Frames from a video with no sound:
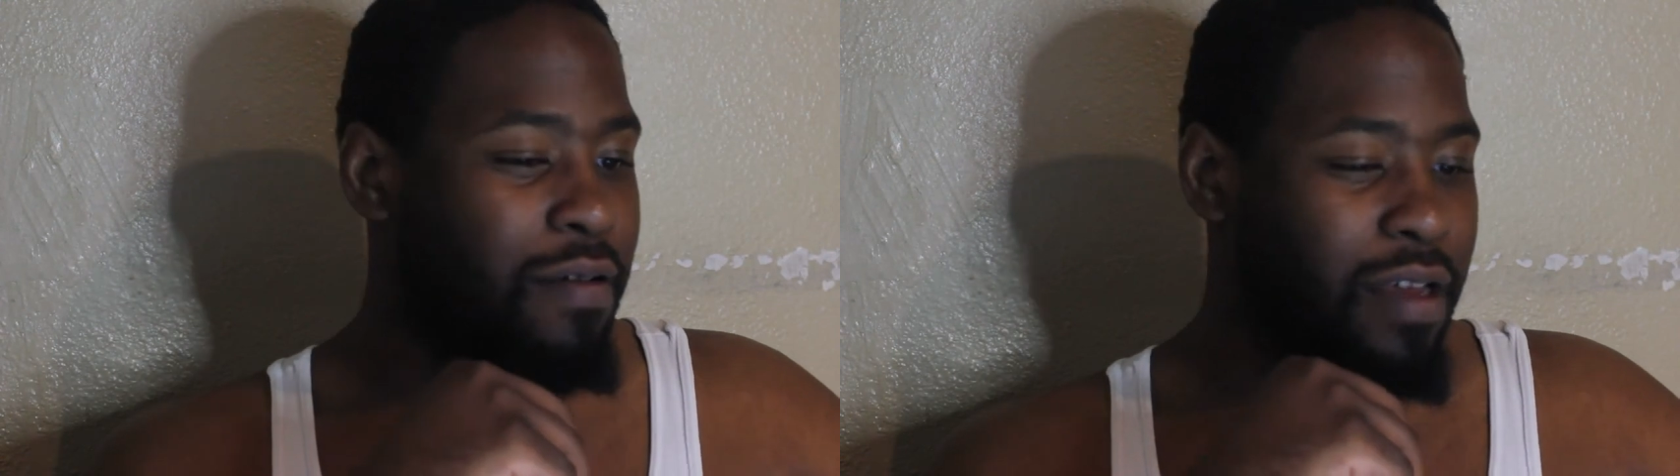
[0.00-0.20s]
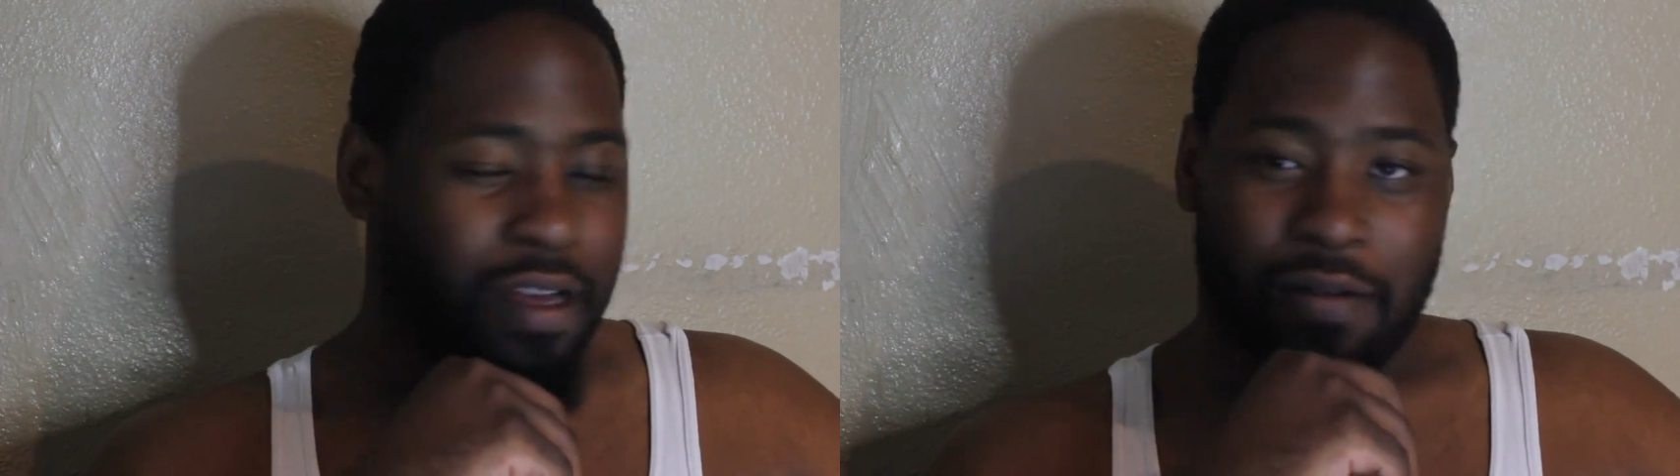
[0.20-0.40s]

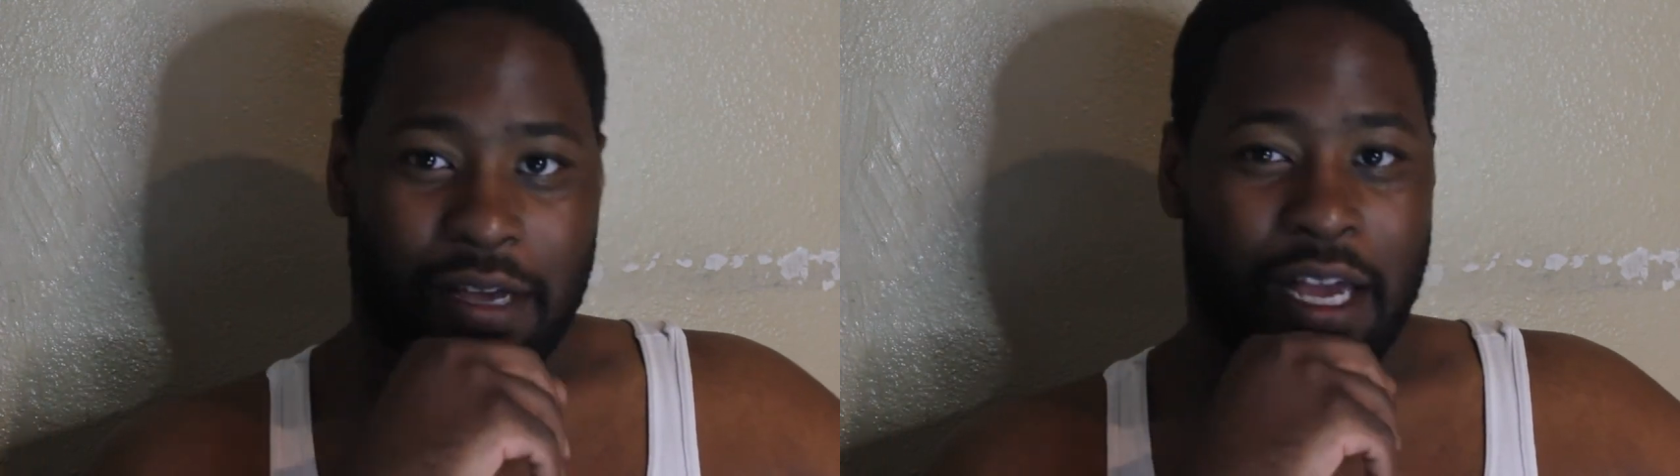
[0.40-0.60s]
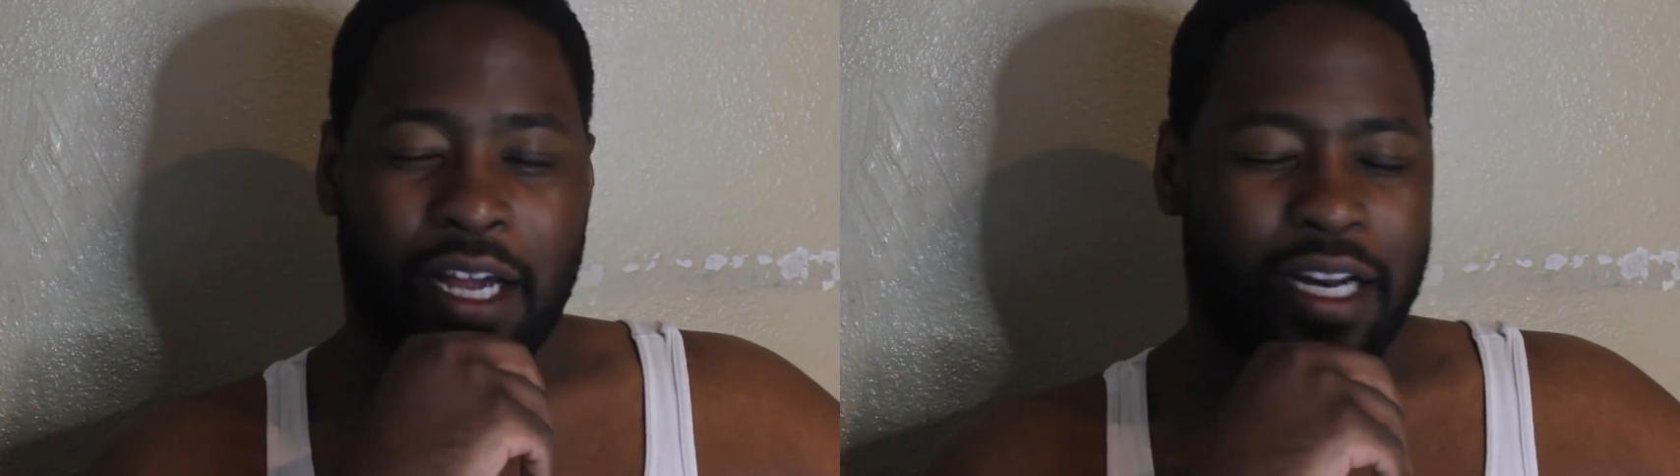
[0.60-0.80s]
Yeah,
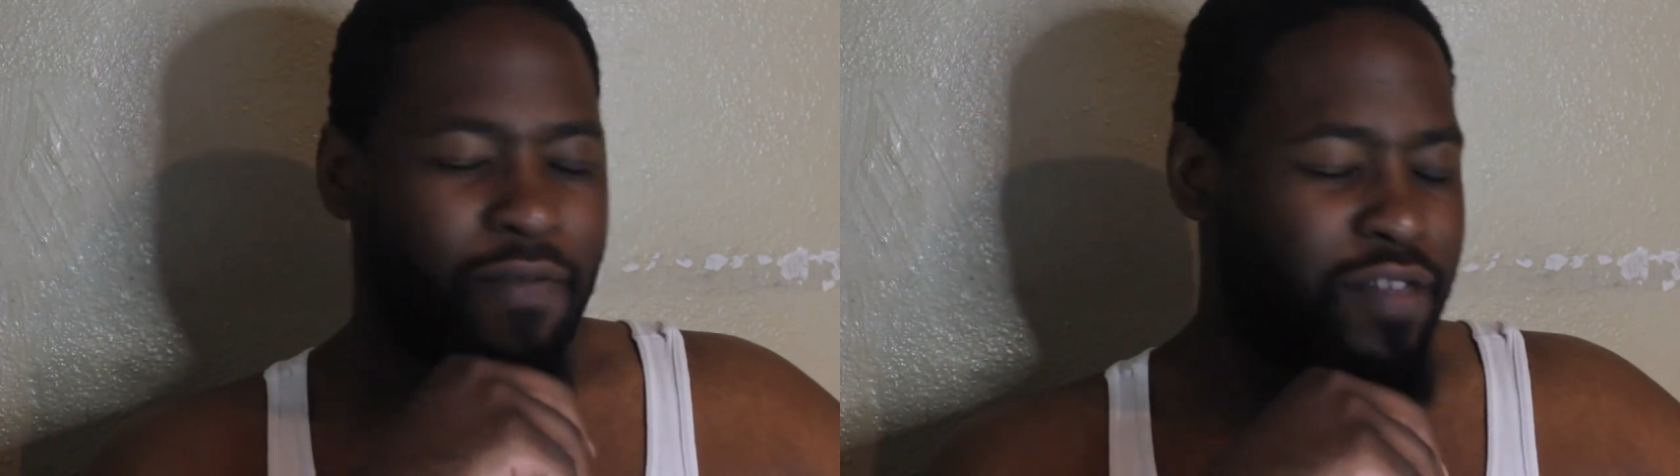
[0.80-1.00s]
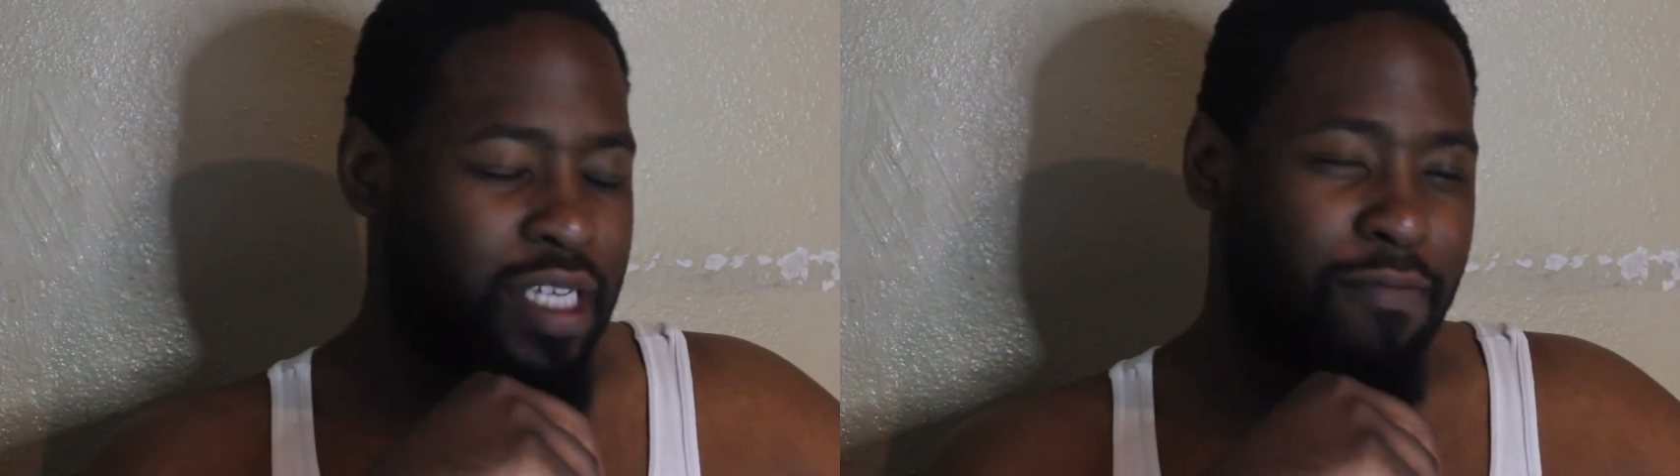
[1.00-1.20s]
I could
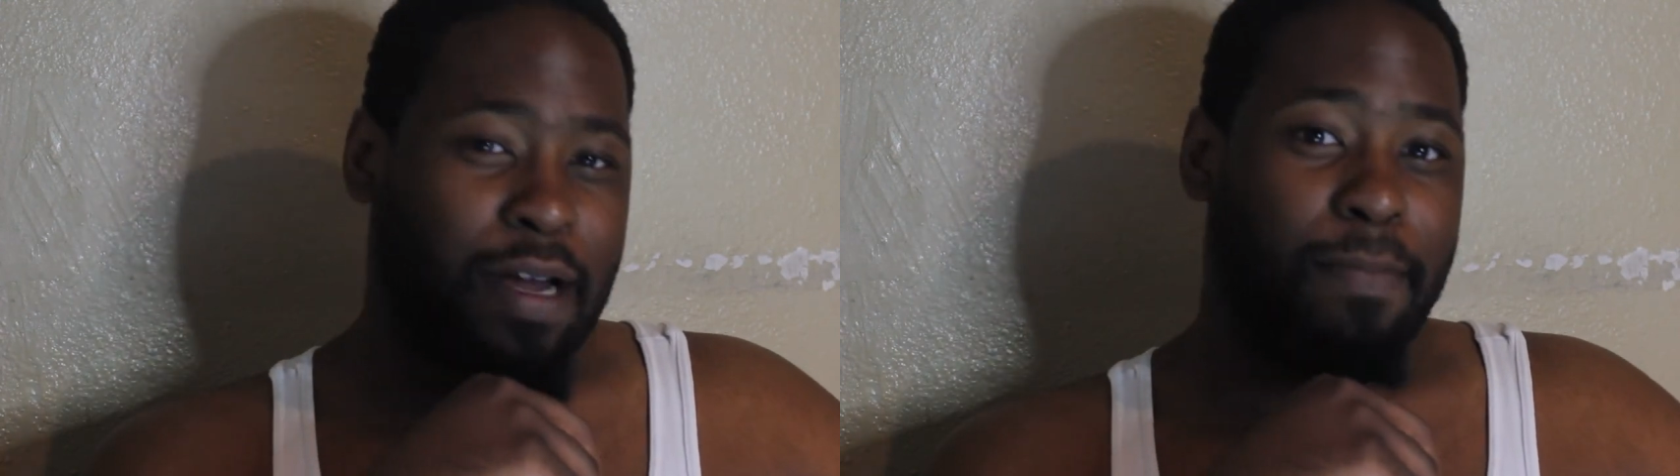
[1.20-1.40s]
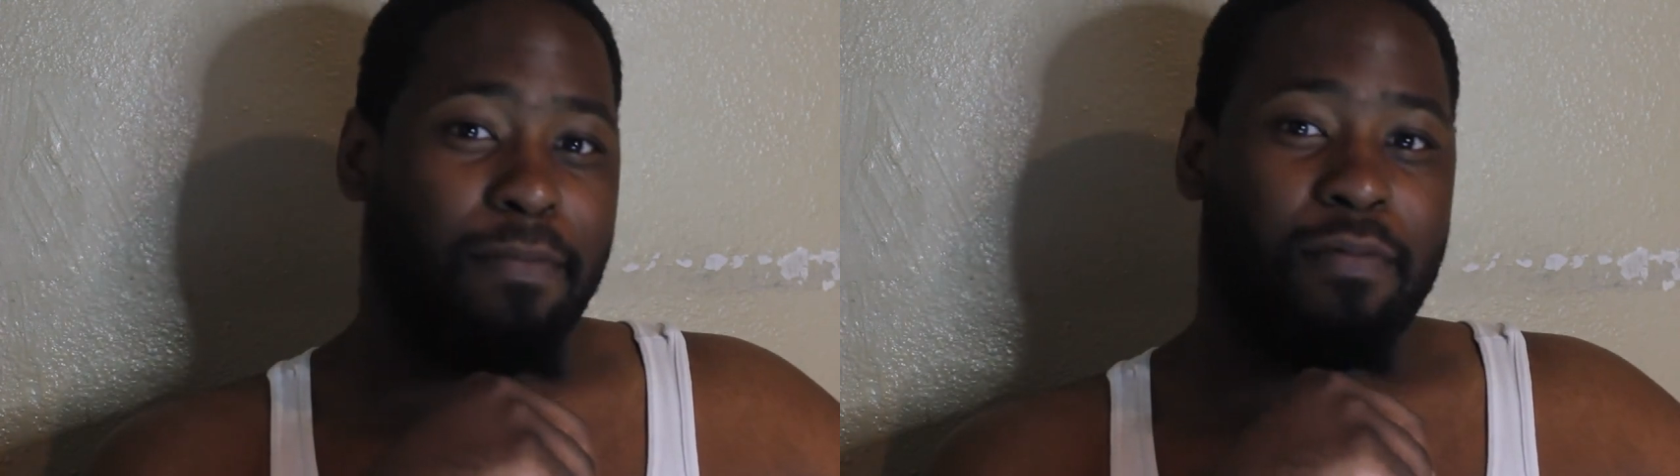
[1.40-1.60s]
definitely see
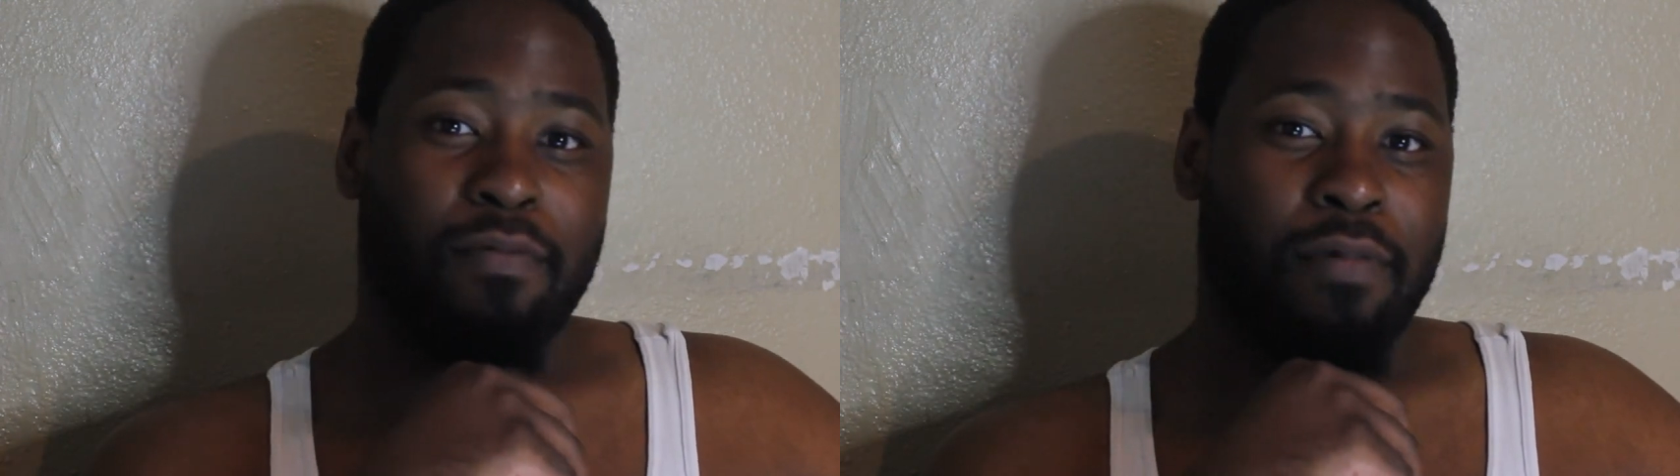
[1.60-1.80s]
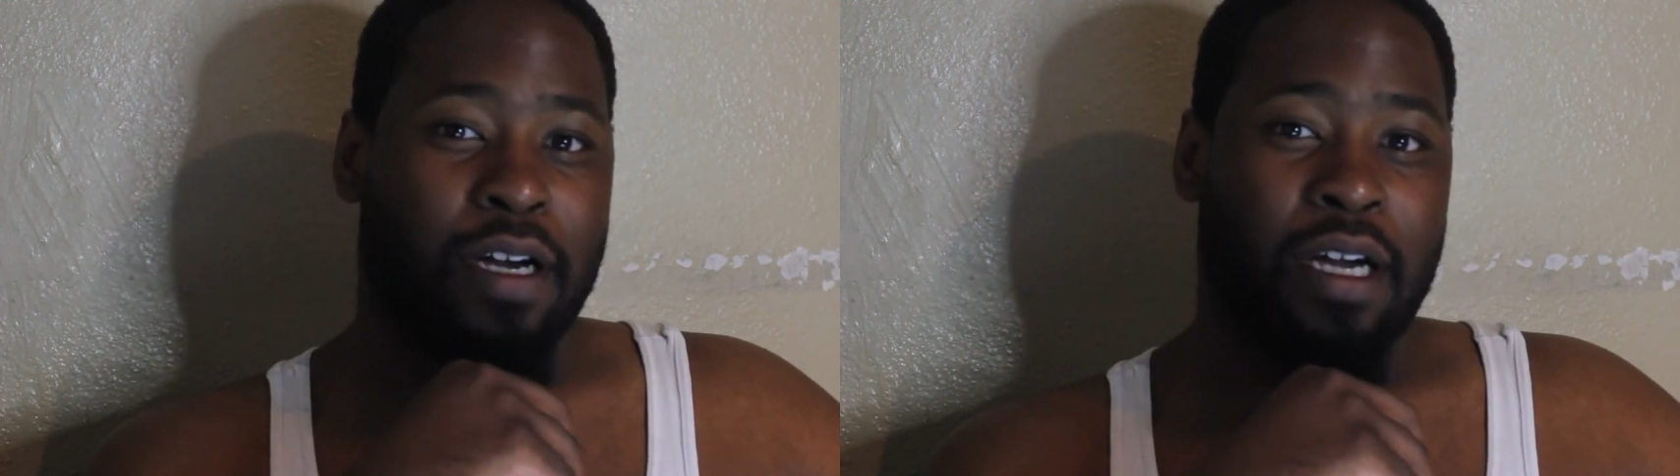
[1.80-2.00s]

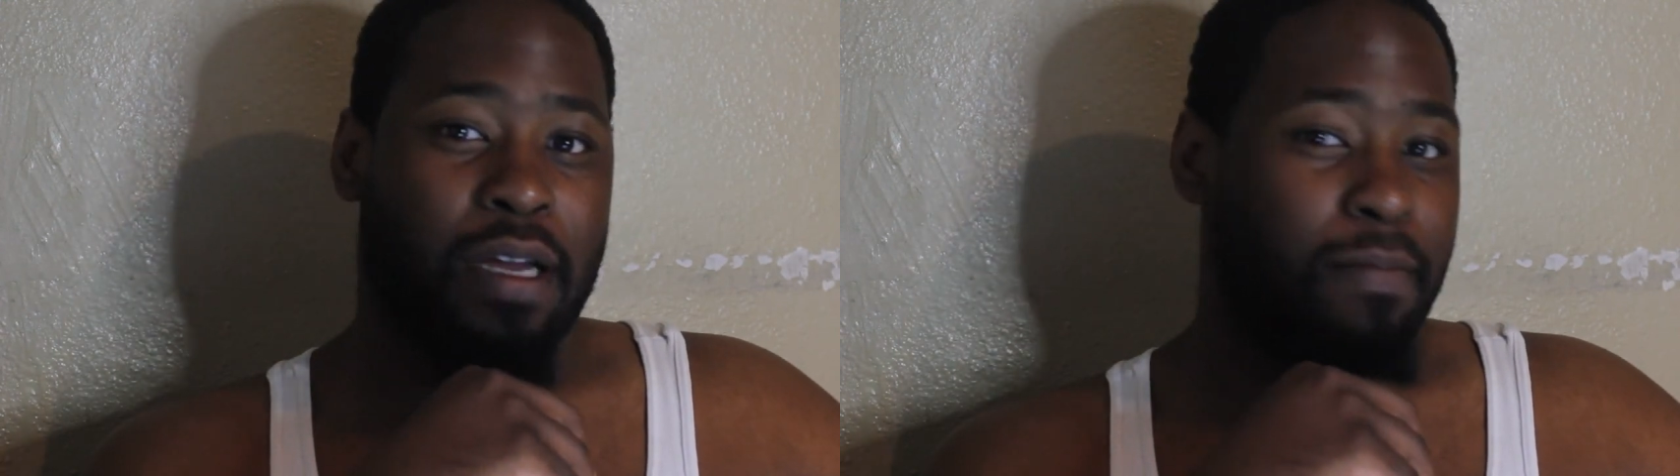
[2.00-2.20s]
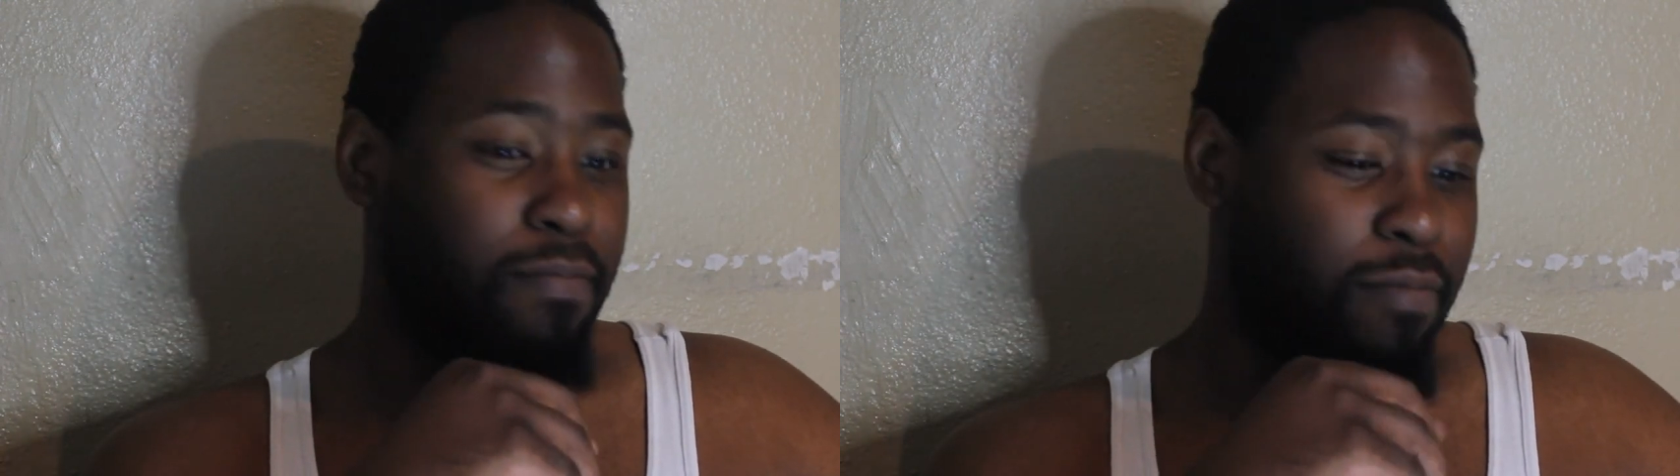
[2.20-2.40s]
why